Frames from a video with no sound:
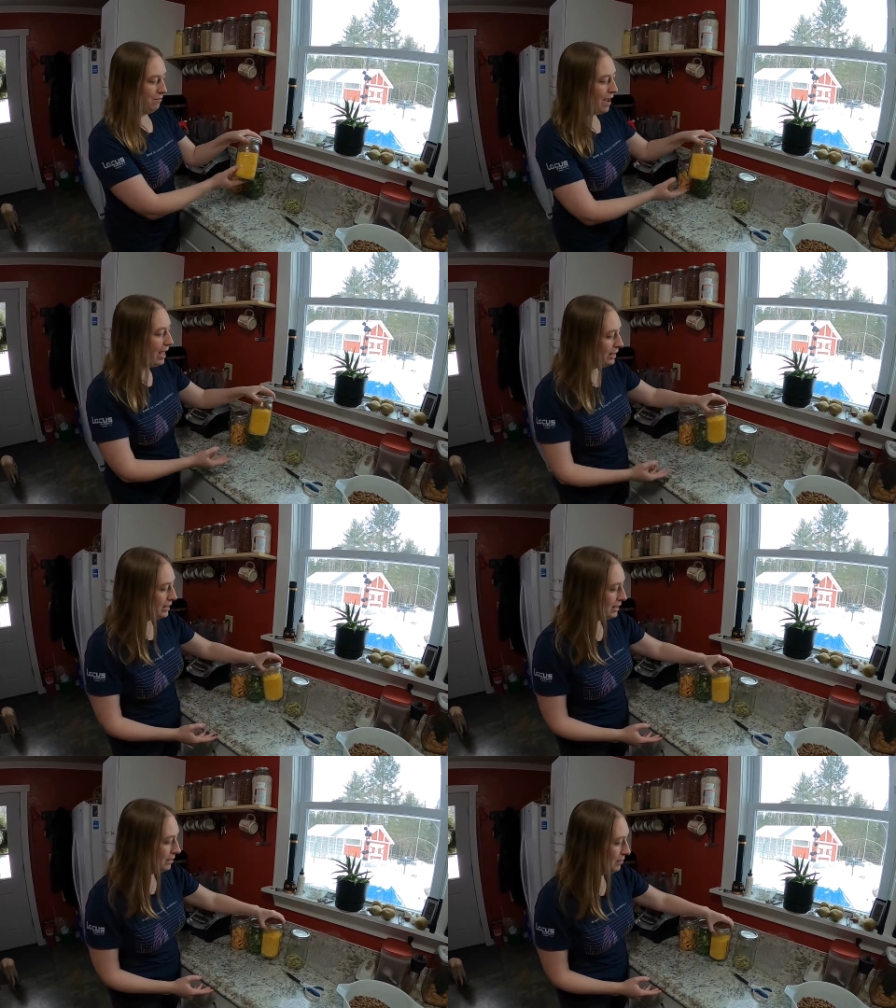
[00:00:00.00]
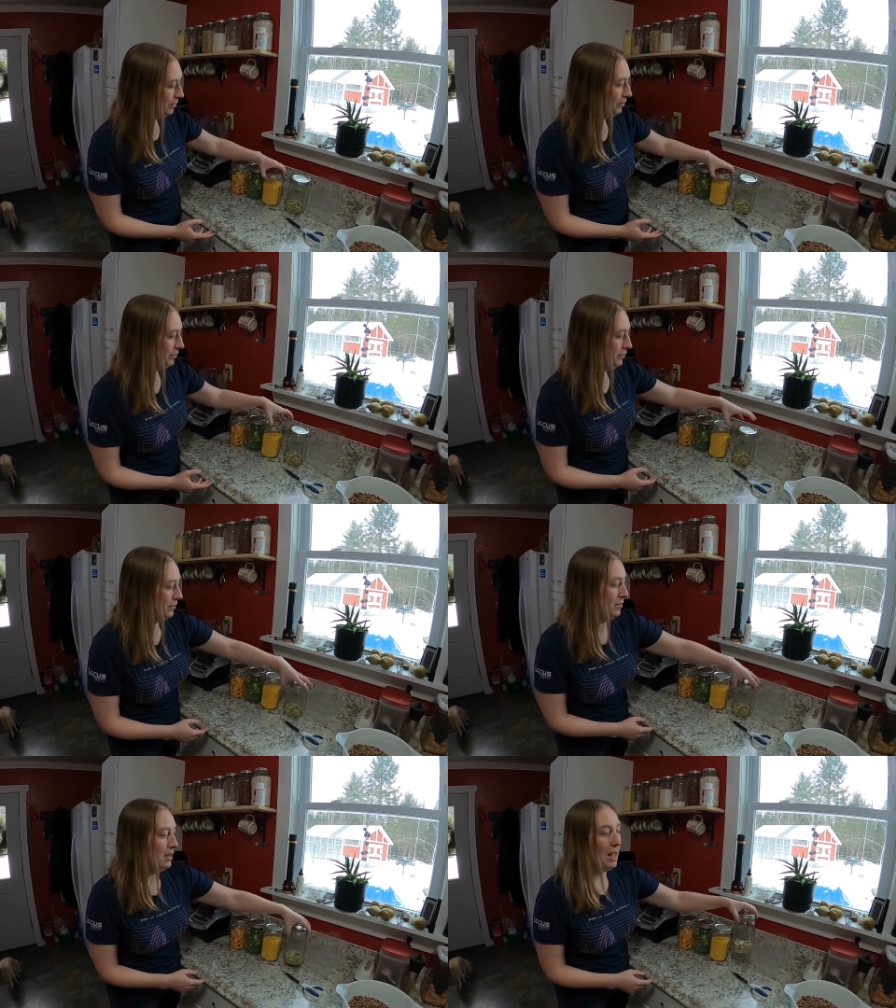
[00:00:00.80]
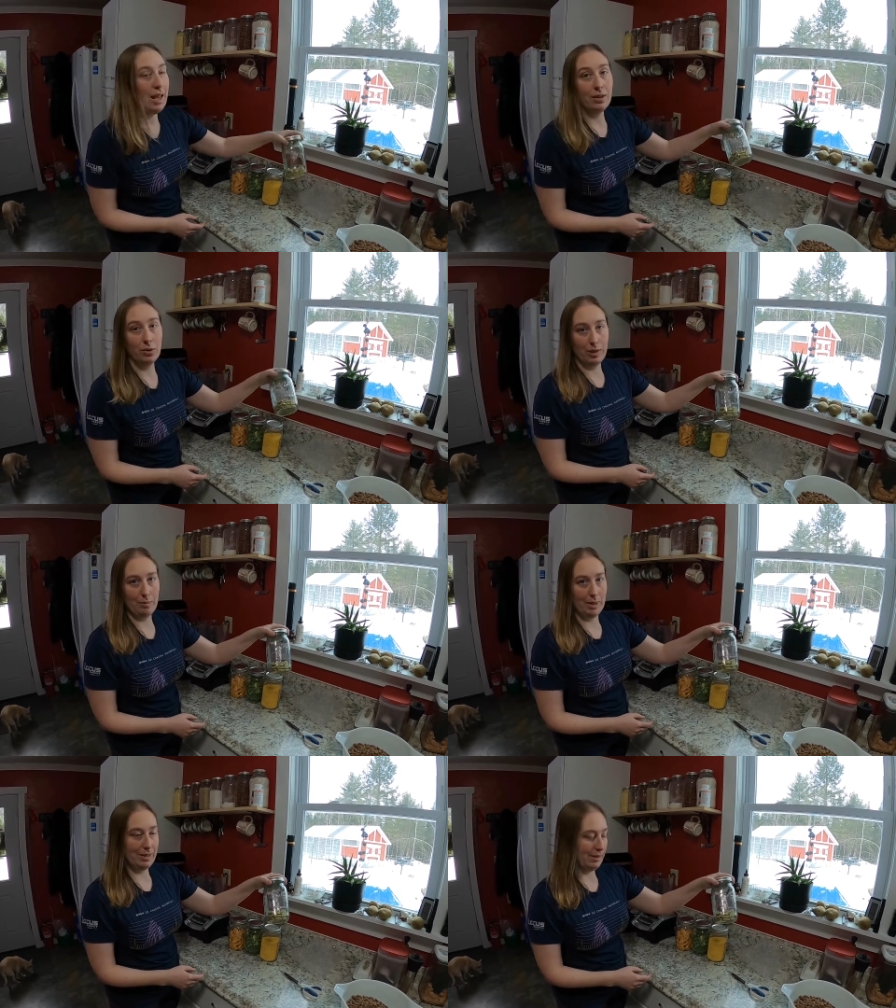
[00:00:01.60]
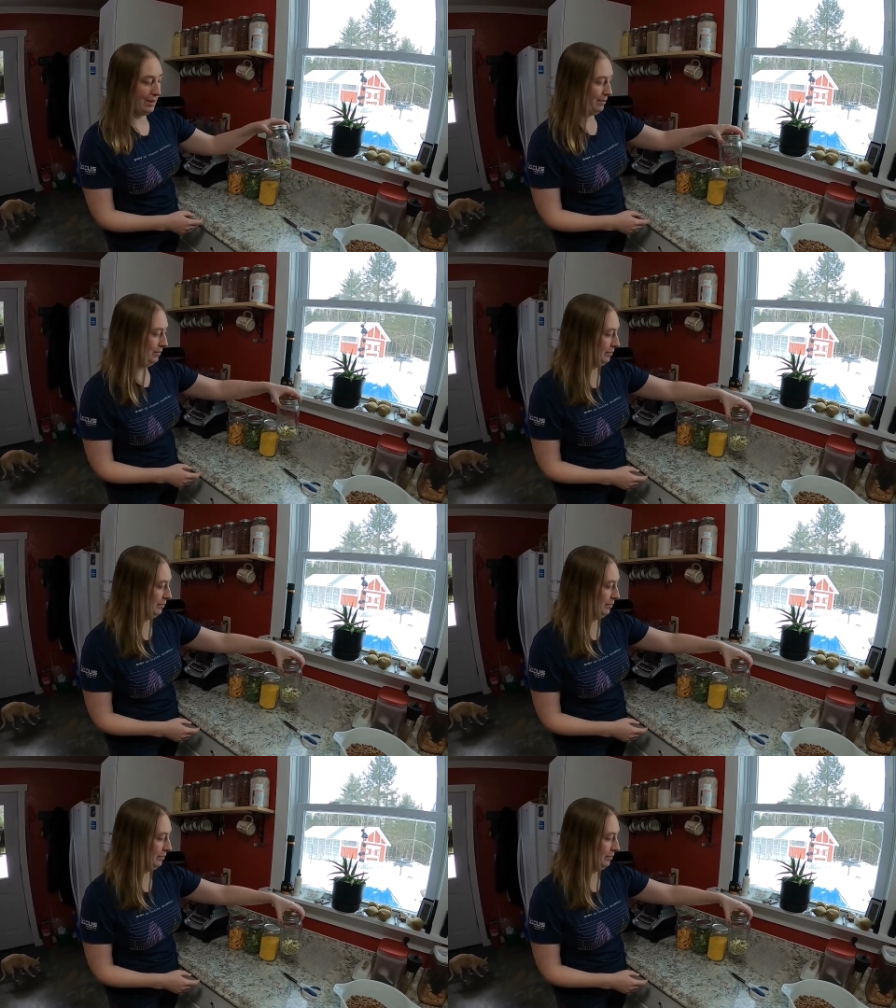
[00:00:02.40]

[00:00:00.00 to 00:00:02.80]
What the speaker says: fats, and green beans.